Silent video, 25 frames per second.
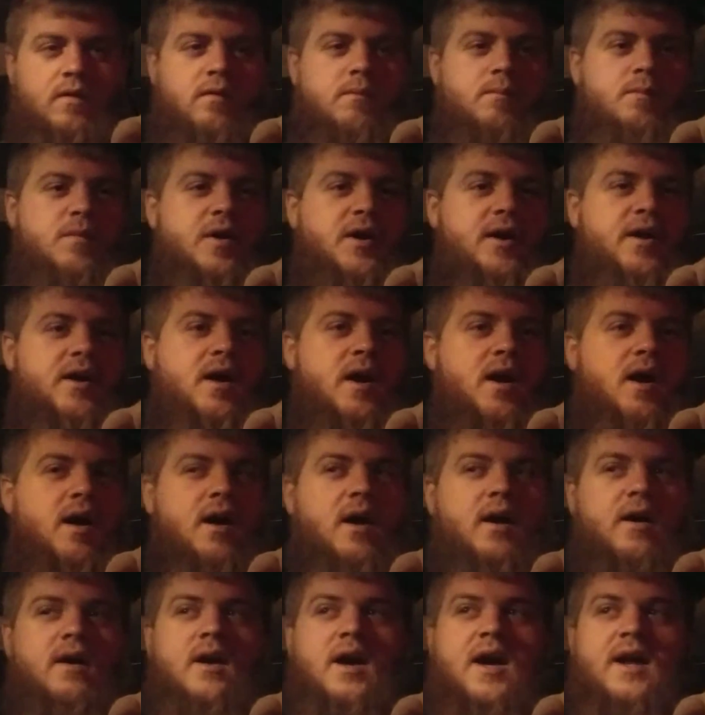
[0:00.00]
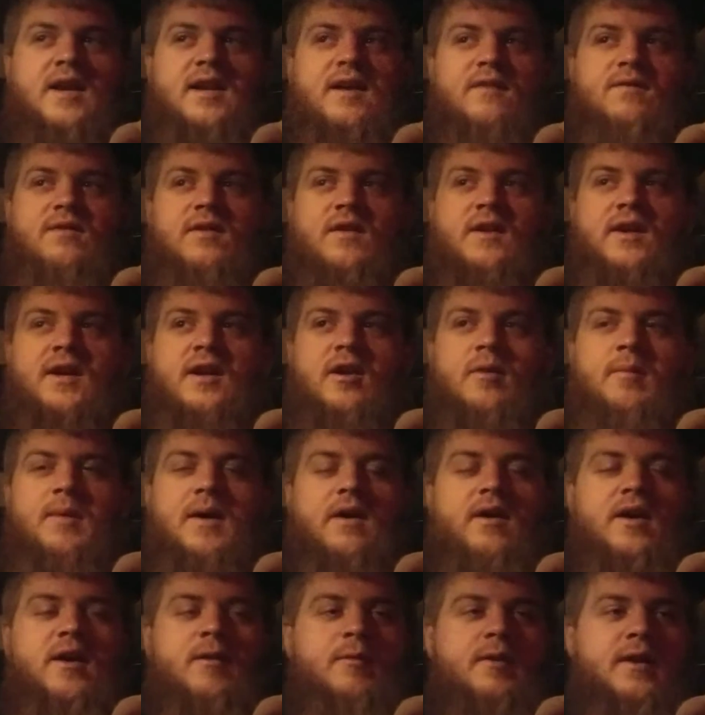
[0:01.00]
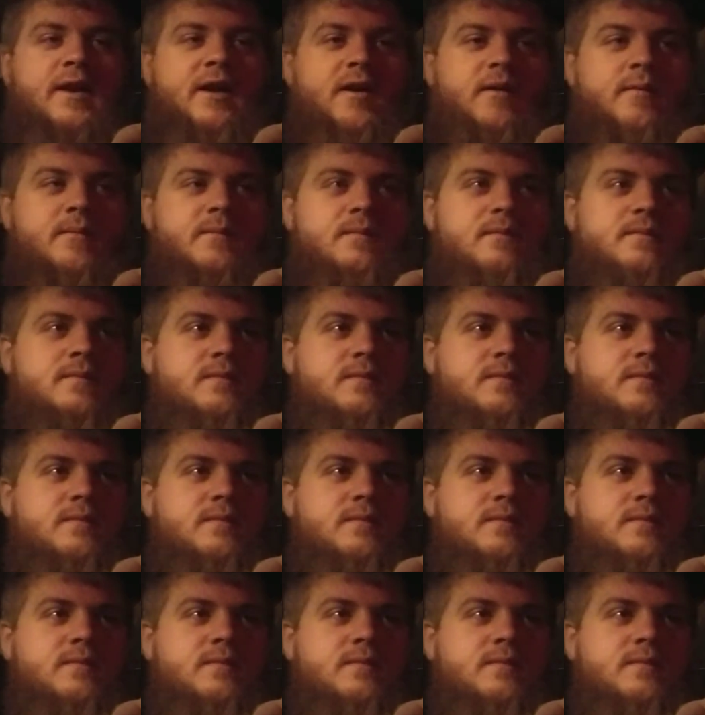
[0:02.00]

But I definitely hear about Eminem,